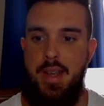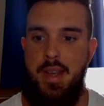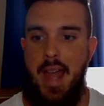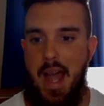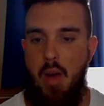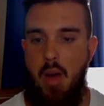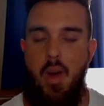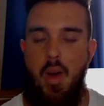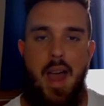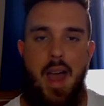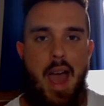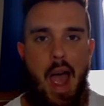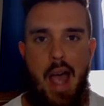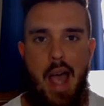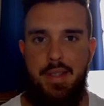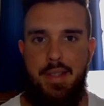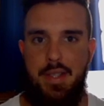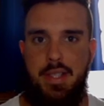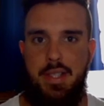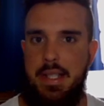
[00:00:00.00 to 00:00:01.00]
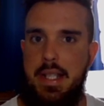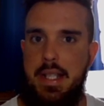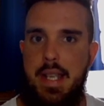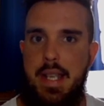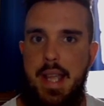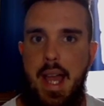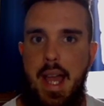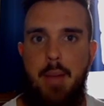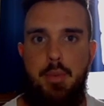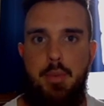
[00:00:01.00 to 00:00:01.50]
Now, as a
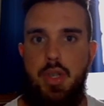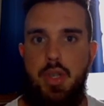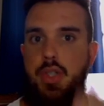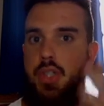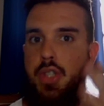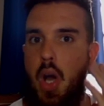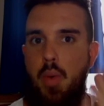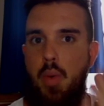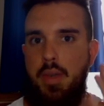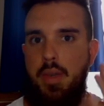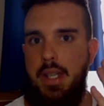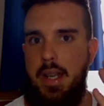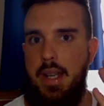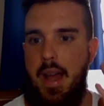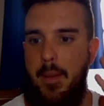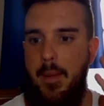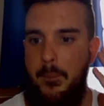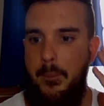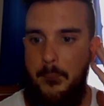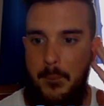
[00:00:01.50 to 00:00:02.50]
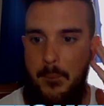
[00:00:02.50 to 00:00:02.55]
CDM, you don't need to